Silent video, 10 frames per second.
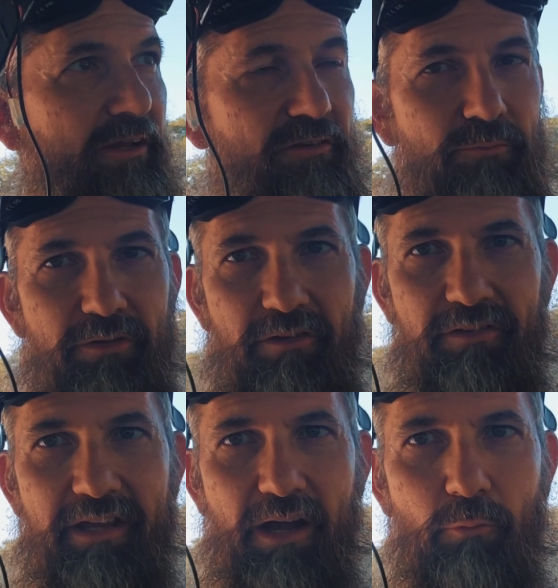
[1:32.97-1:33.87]
test them just to
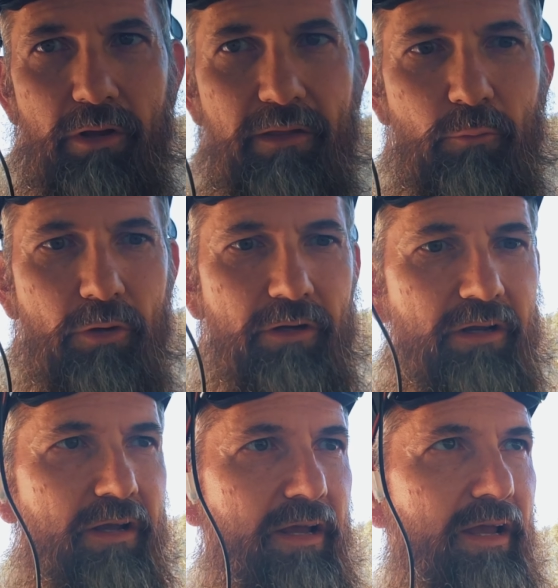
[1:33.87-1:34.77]
see how well they work
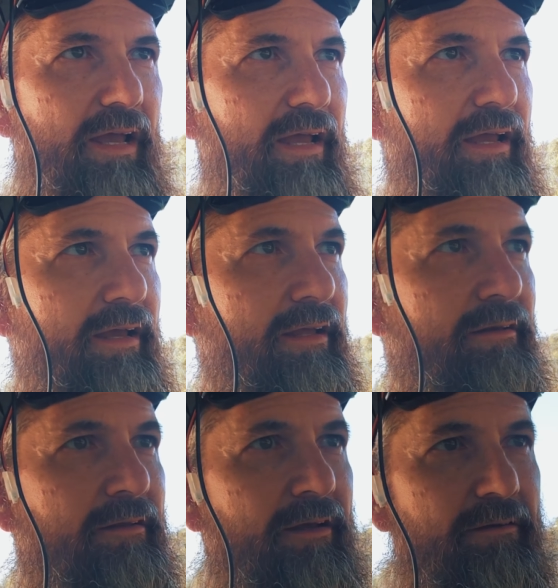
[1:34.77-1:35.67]

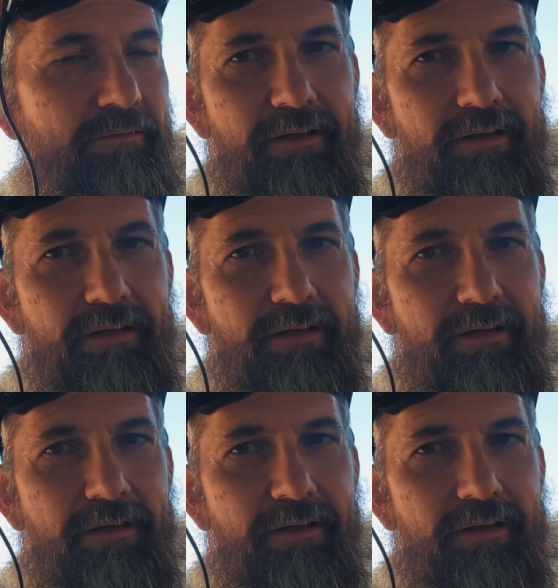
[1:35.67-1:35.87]
and uh,